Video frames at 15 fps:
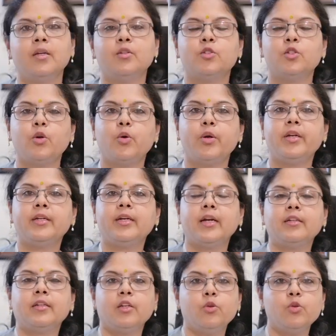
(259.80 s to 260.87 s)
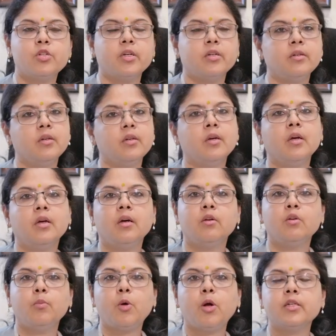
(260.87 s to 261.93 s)
So in conclusion,
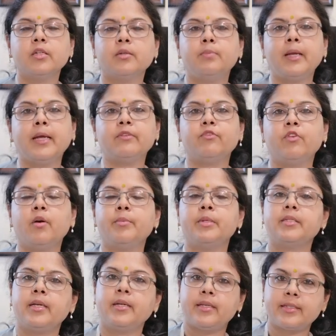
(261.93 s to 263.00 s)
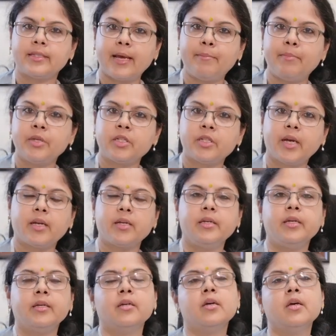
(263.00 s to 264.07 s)
robotic platform is an established
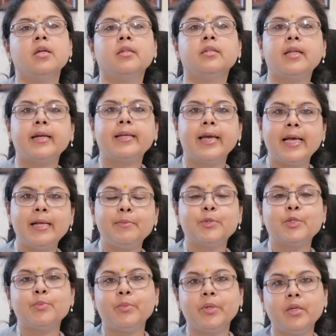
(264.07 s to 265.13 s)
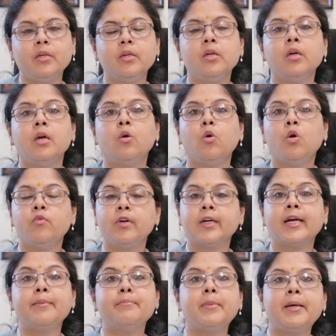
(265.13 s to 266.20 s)
technique that helps me
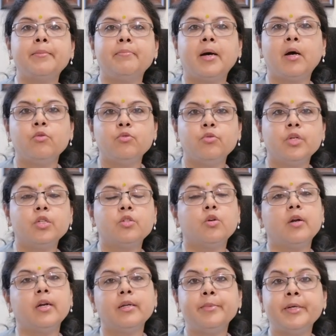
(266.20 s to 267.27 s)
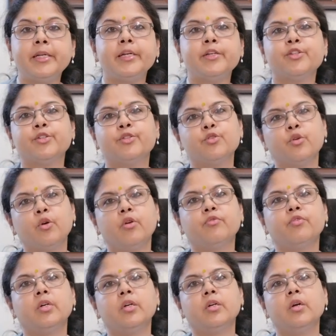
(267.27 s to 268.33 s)
overcome my boundaries or limitations
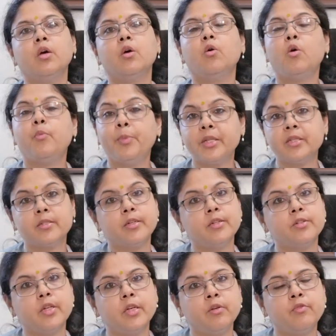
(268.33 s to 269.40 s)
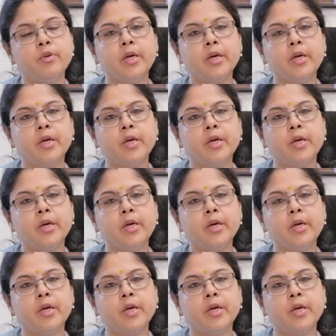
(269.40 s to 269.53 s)
of a open surgery